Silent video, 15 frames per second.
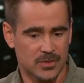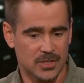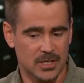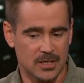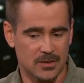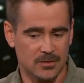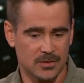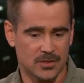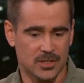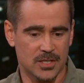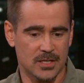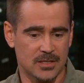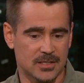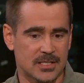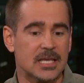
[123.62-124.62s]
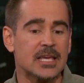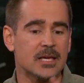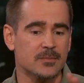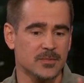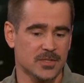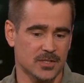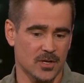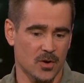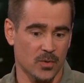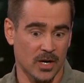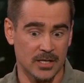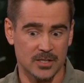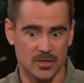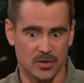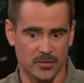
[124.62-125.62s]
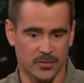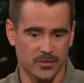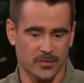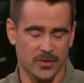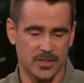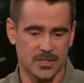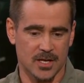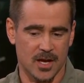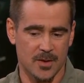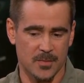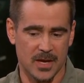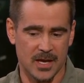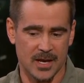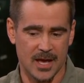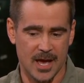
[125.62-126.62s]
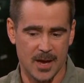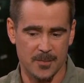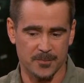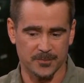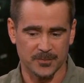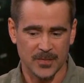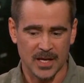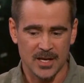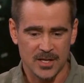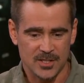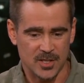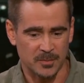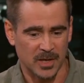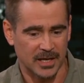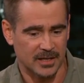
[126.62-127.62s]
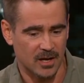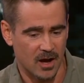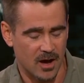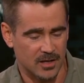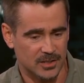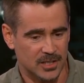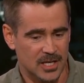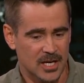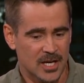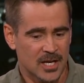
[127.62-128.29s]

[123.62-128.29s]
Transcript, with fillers: she she seemed so when I saw her for the first time in um, Some Like It Hot,